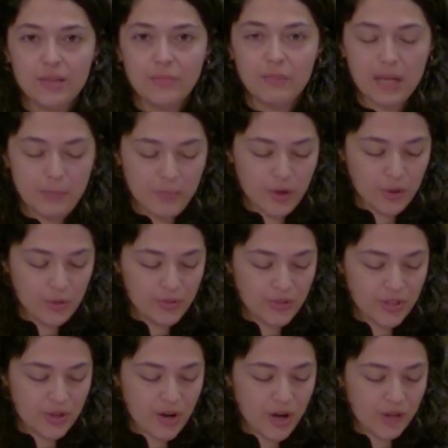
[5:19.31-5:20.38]
My bones
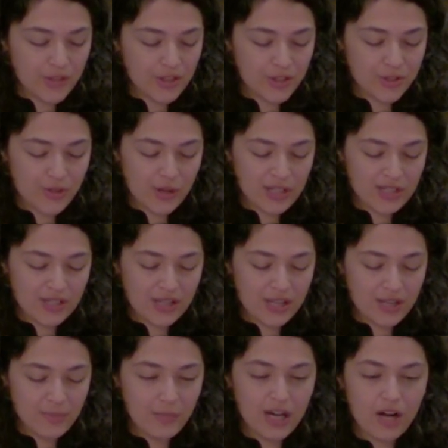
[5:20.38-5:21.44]
are all
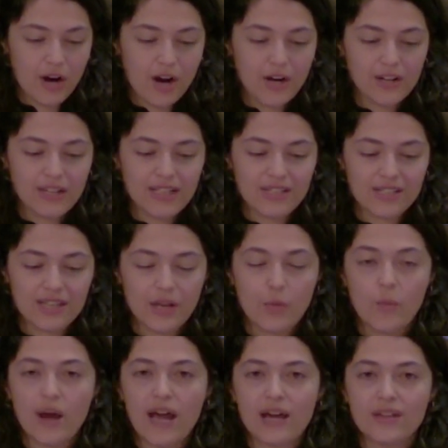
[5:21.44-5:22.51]
disjointed. My heart is like
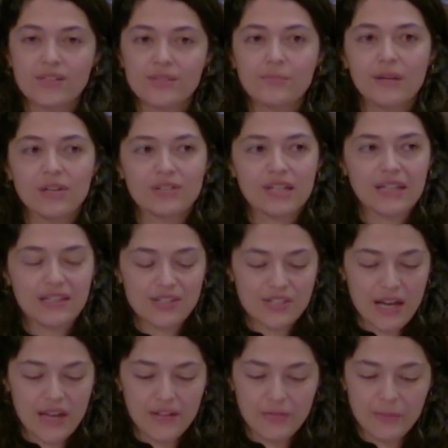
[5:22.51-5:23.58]
wax melting
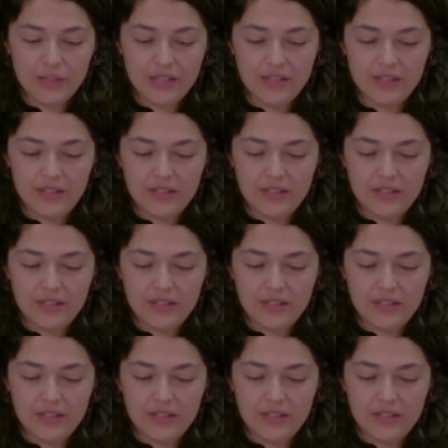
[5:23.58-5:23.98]
inside of me.